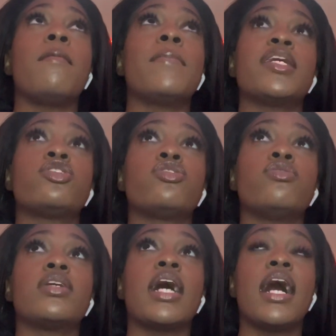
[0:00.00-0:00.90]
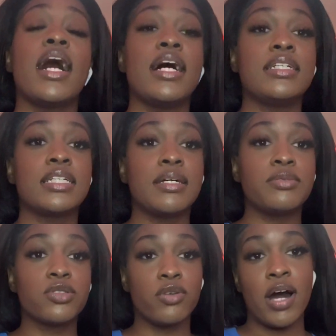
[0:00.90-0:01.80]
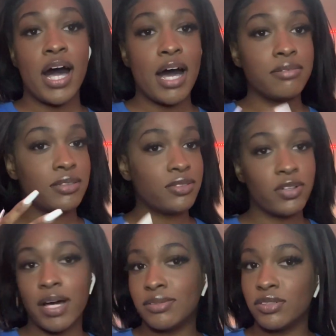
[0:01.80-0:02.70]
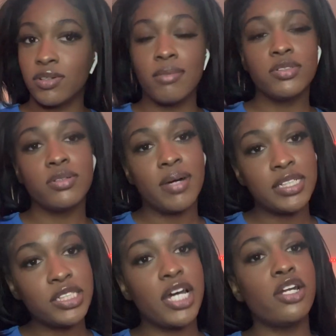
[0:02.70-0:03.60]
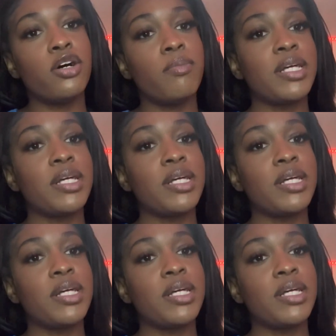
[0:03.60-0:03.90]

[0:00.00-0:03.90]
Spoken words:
Make sure you guys subscribe to my channel.